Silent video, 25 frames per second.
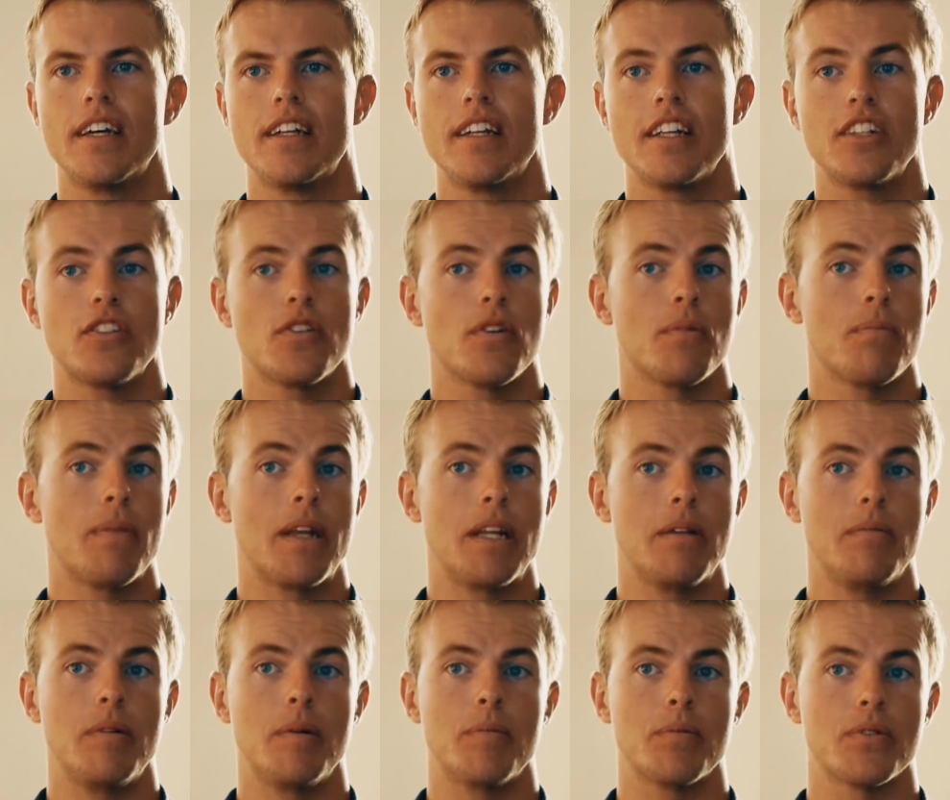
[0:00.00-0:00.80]
That's what
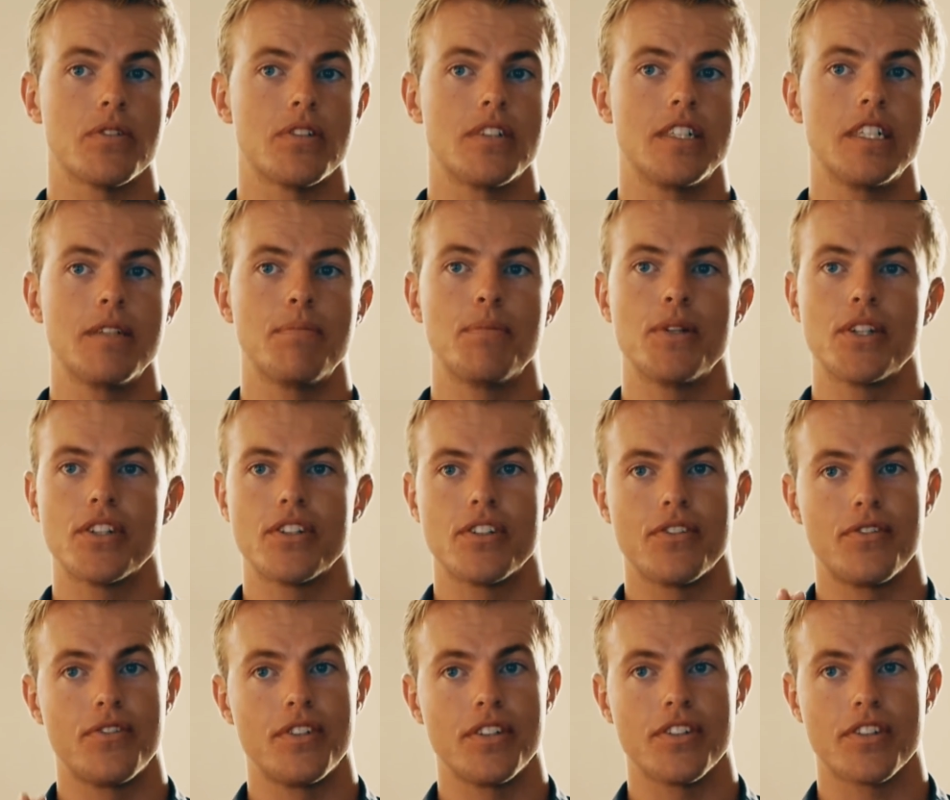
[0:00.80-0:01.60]
many people seek
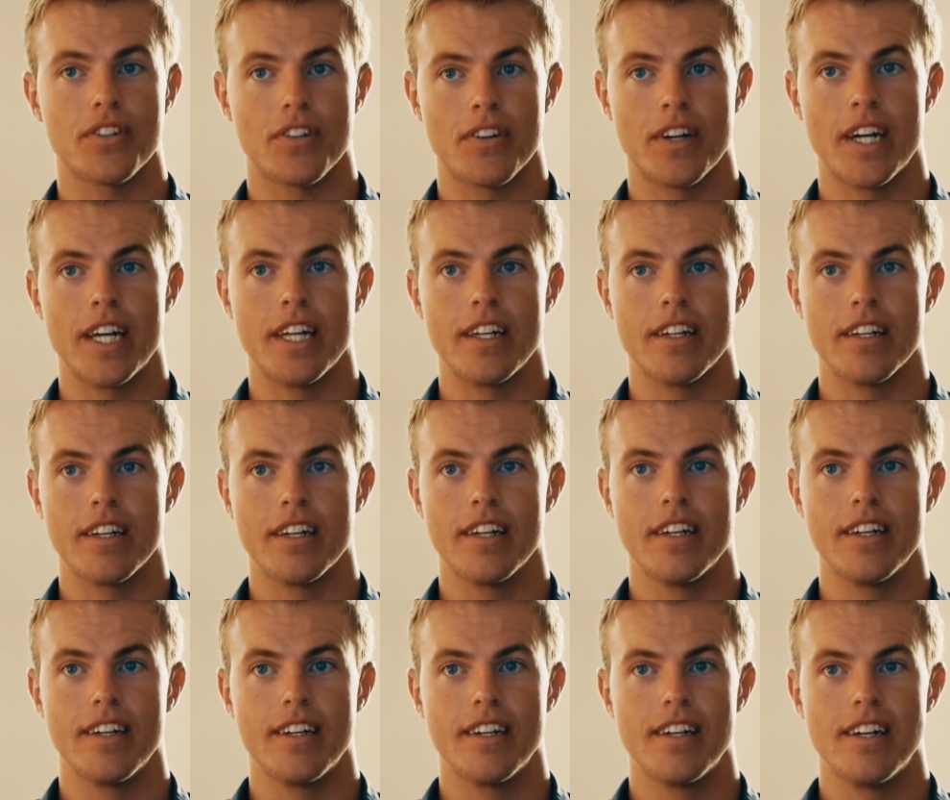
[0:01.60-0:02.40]
because it feels great.
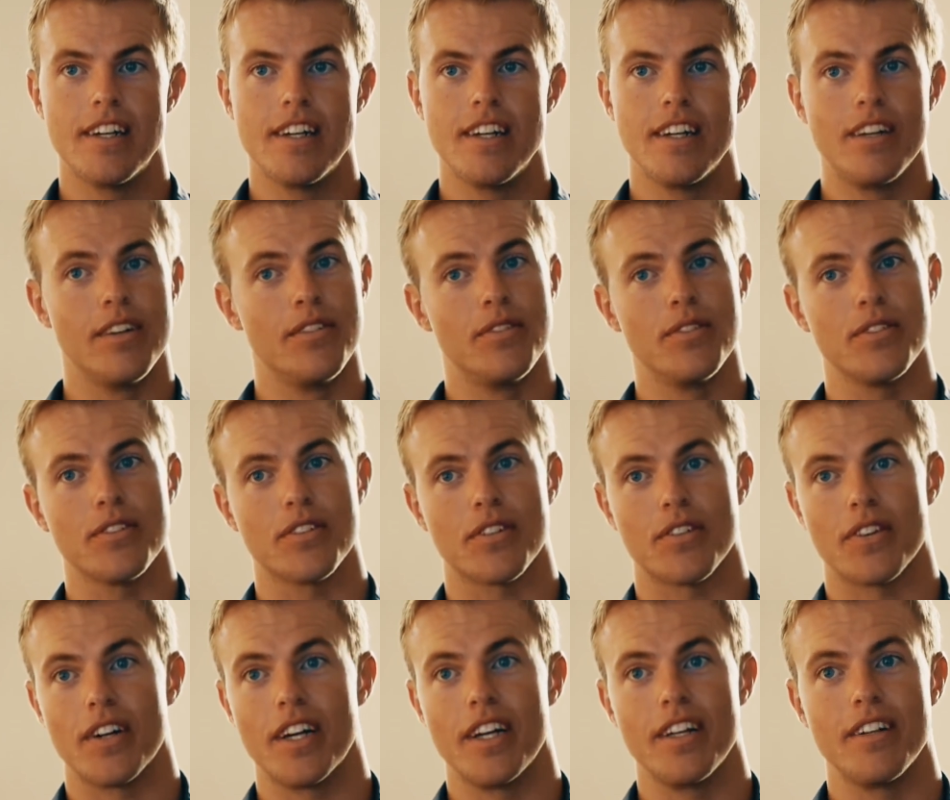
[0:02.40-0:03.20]
It feels
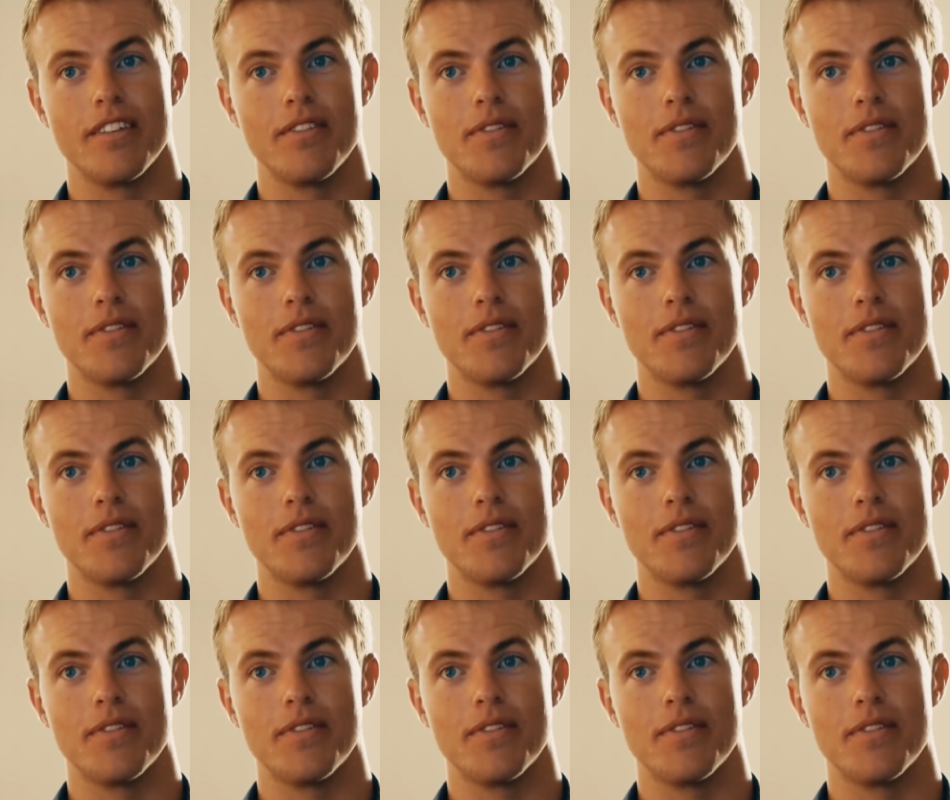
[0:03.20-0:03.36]
great,